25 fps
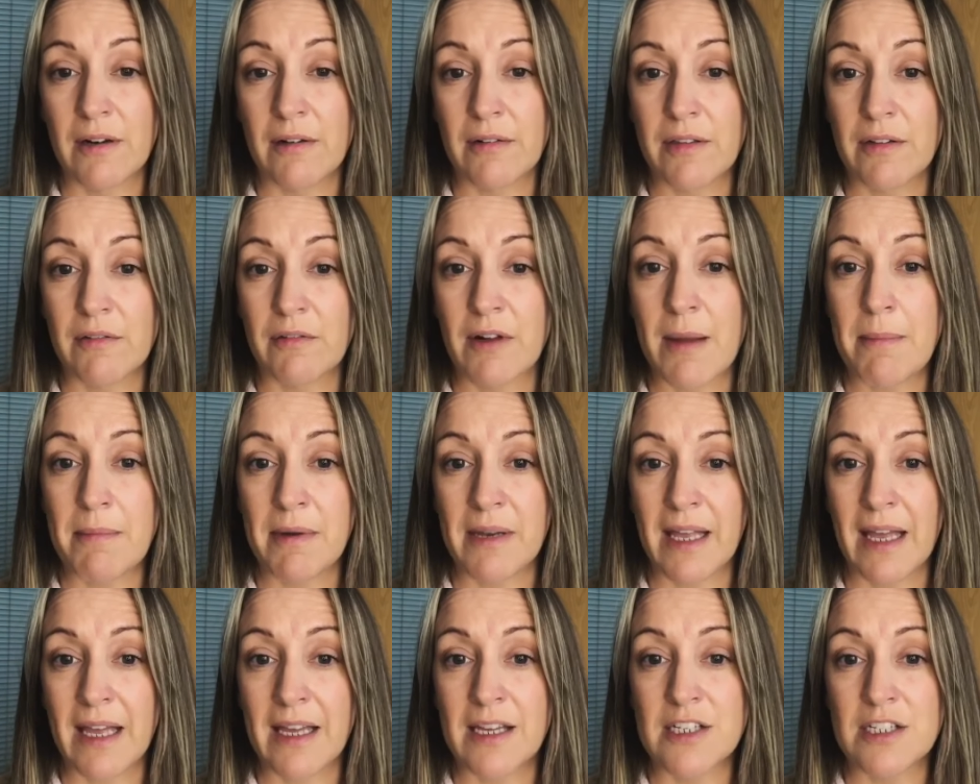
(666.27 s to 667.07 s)
The
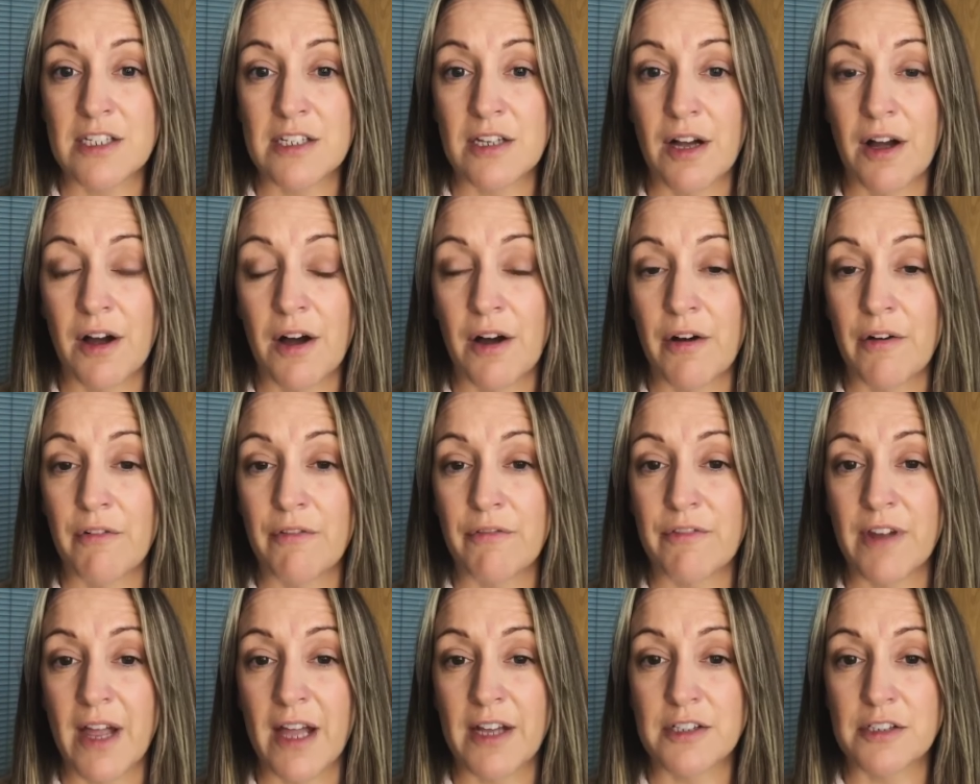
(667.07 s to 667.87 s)
replication of
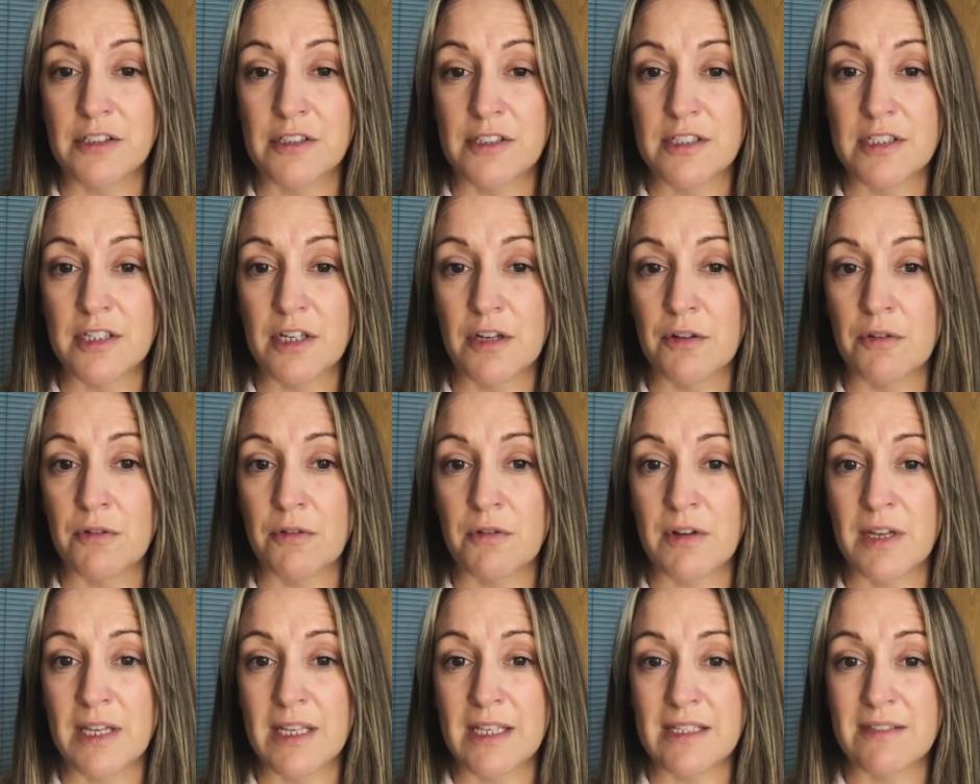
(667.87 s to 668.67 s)
natural stone
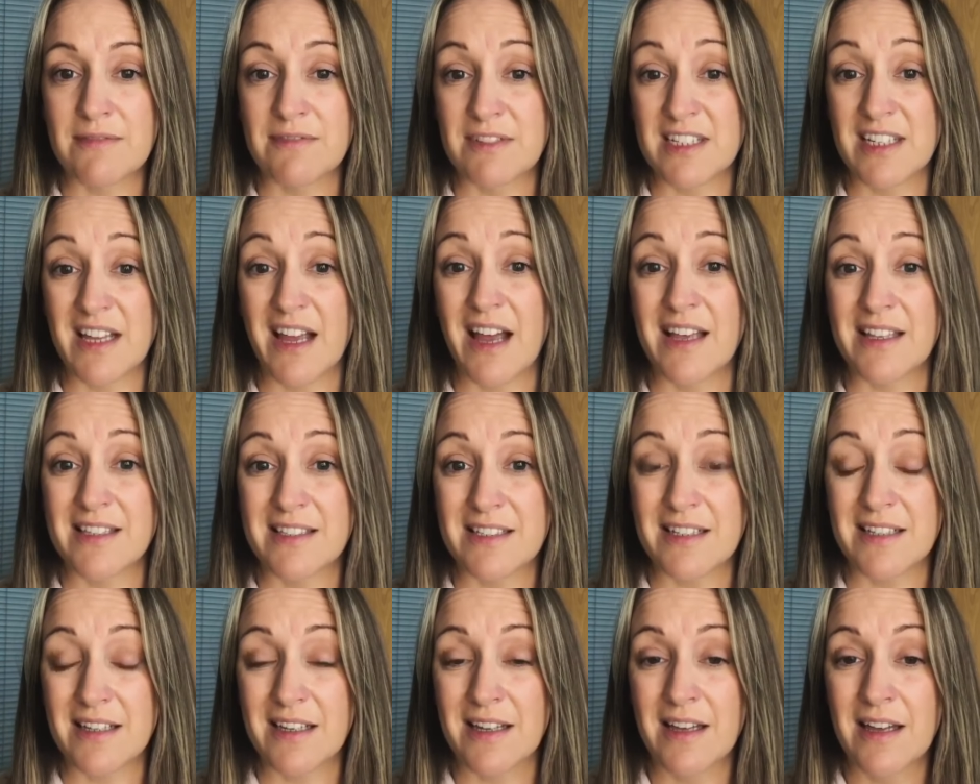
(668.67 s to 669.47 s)
is
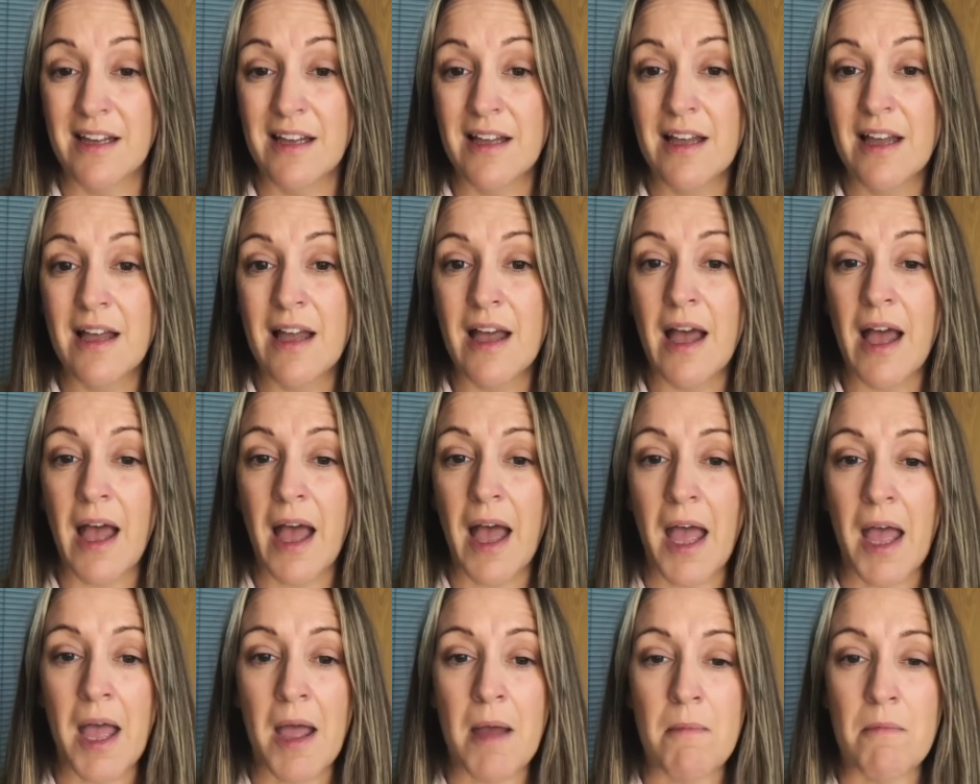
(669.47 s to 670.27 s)
fantastic.
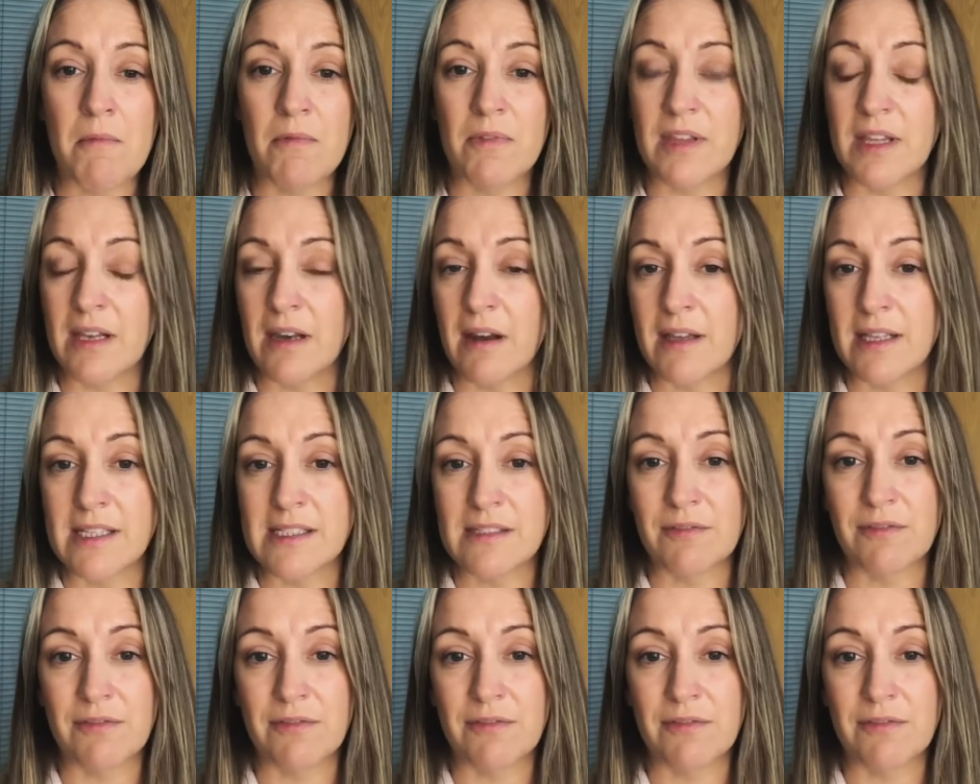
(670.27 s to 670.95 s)
The likes of